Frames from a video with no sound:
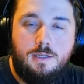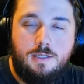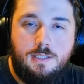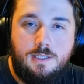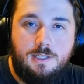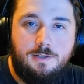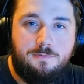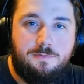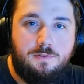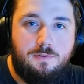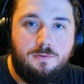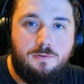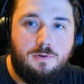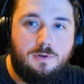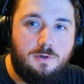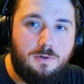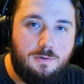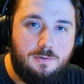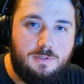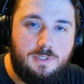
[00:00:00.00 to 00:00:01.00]
If you
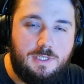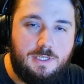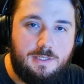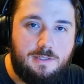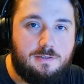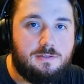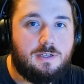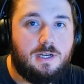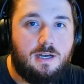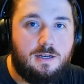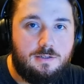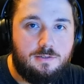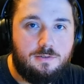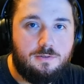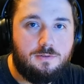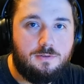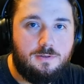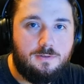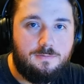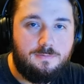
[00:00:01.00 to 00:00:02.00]
own an
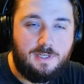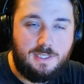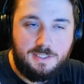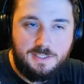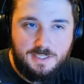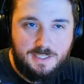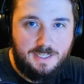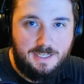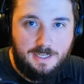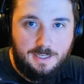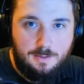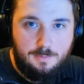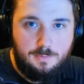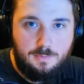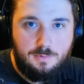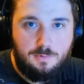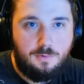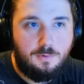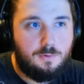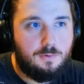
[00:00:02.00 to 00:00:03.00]
Elgato
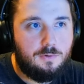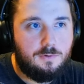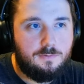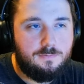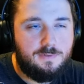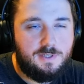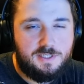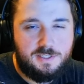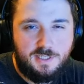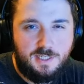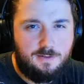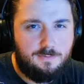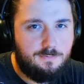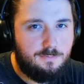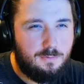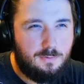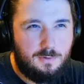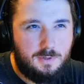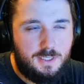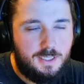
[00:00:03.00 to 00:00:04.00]
Facecam or Facecam
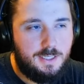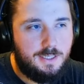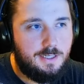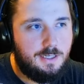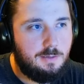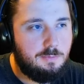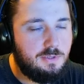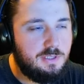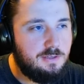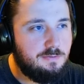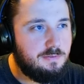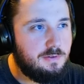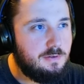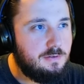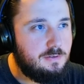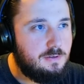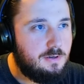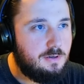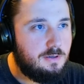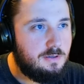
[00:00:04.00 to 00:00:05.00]
4K, I believe they're
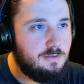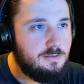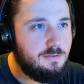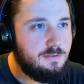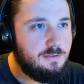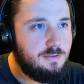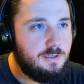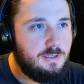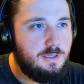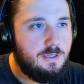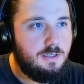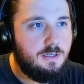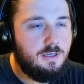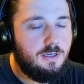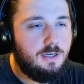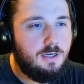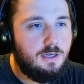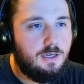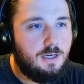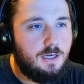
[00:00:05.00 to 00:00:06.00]
called,
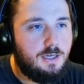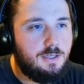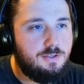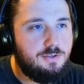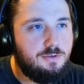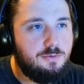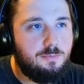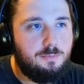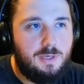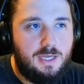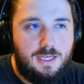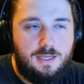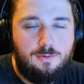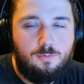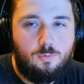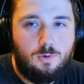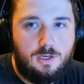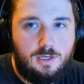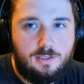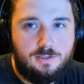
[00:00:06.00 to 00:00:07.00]
you may
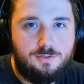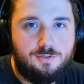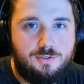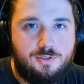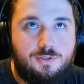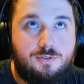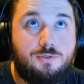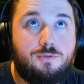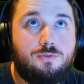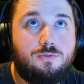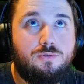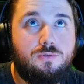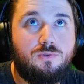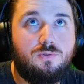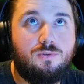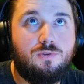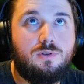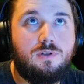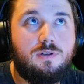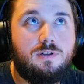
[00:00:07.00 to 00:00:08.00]
want
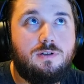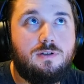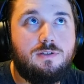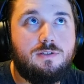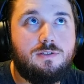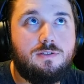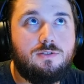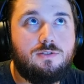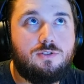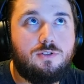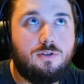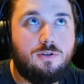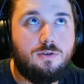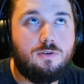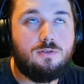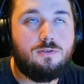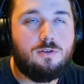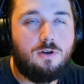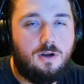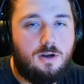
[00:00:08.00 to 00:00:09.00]
to
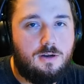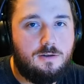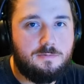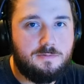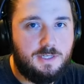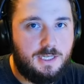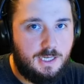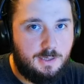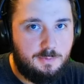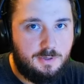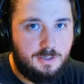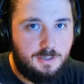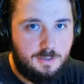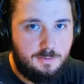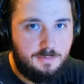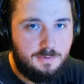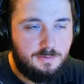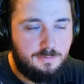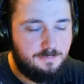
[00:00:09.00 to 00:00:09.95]
turn off Camera Hub.